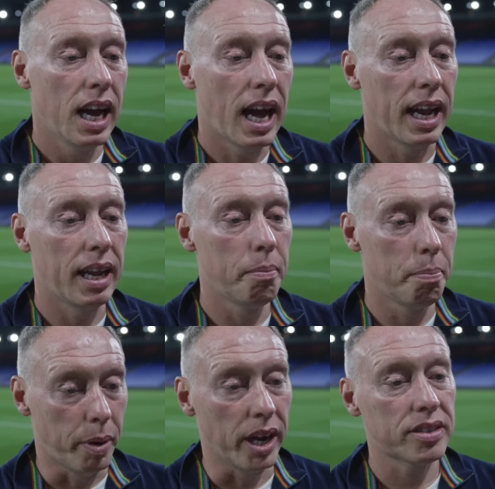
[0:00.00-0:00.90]

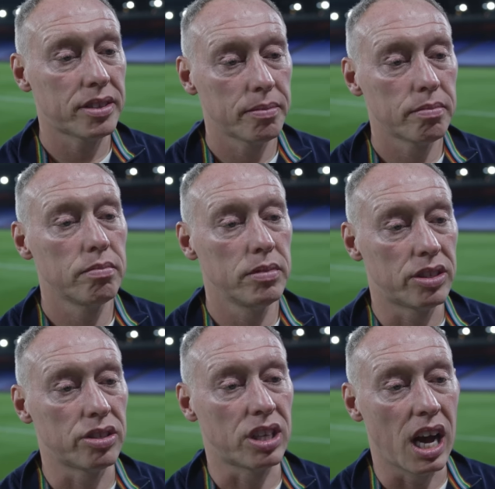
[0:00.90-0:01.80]
But
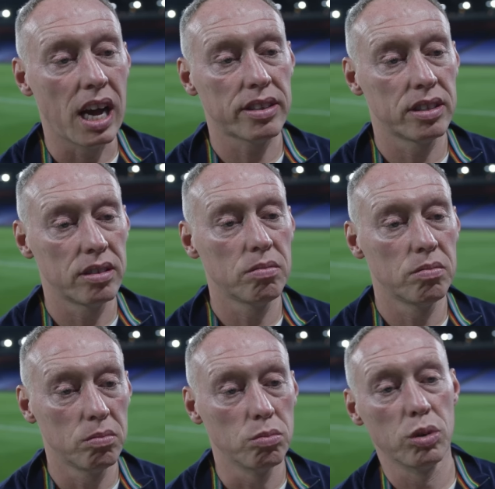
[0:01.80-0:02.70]
it's a start, and
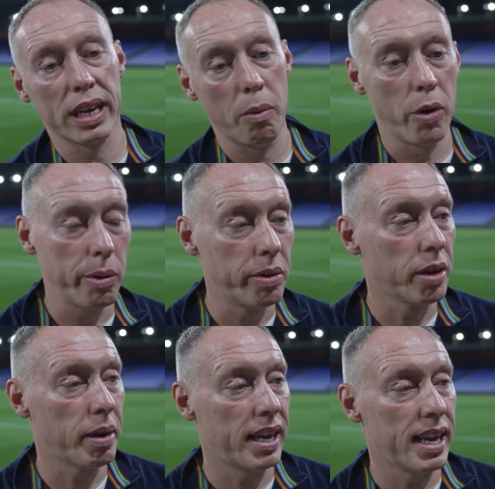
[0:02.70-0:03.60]
get working with
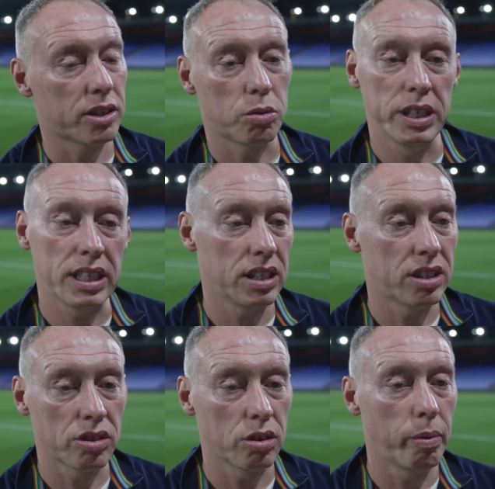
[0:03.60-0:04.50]
him again next week. He
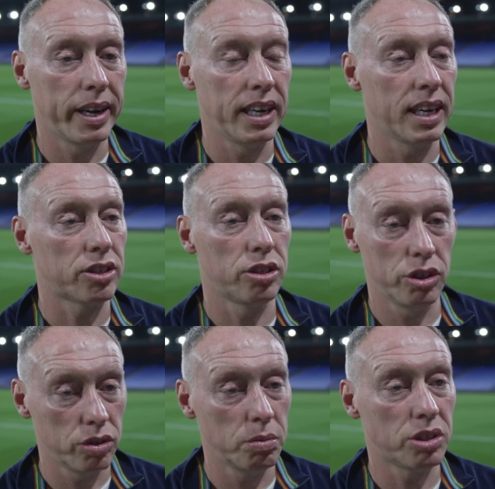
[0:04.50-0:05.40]
doesn't go away in international
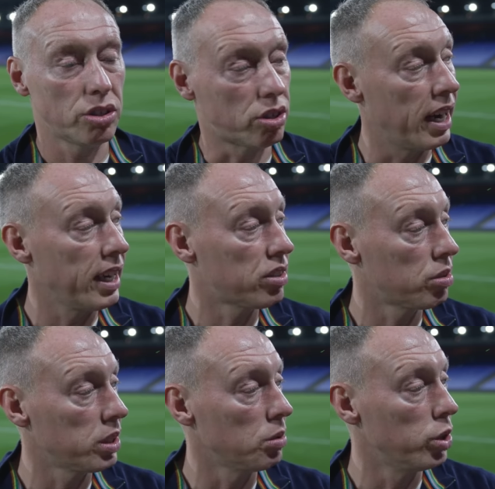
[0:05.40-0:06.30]
duty, which is great,
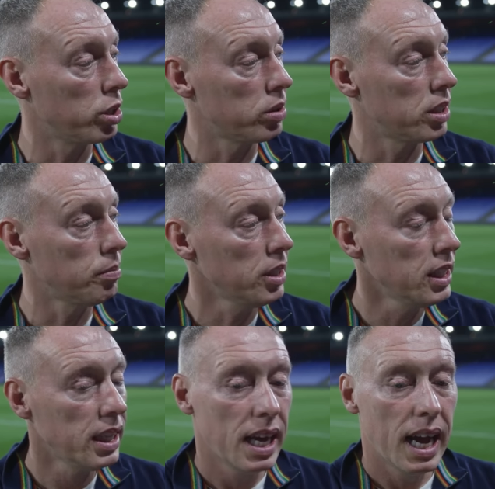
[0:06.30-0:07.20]
so we can work with him.
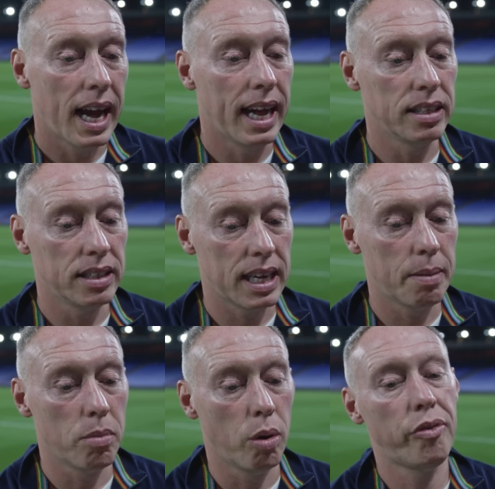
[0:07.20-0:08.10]
And
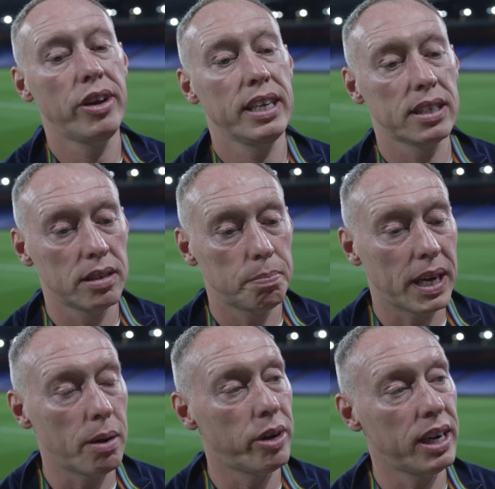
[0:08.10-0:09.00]
hopefully he can
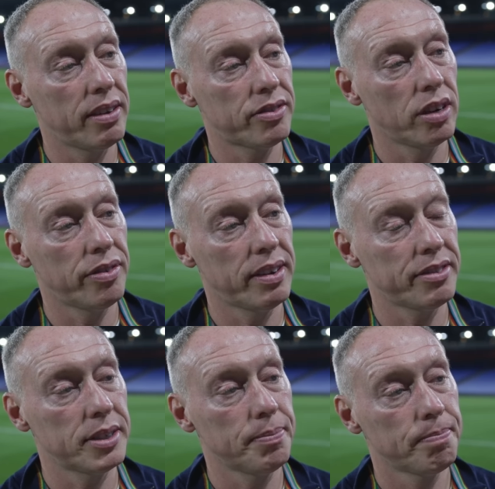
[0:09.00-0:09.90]
pick up where he left off
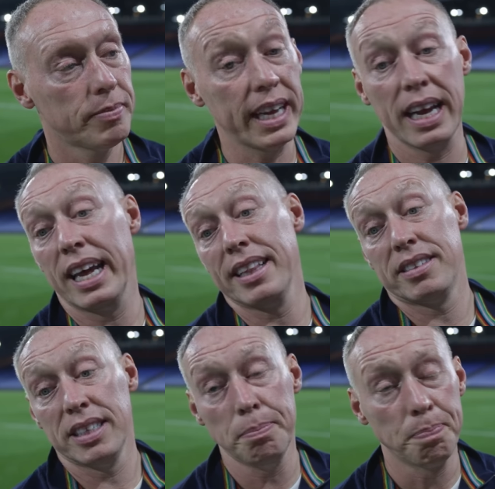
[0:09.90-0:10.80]
after, like the
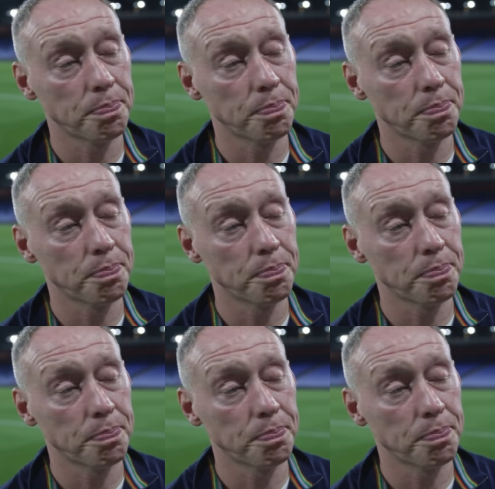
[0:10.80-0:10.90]
team.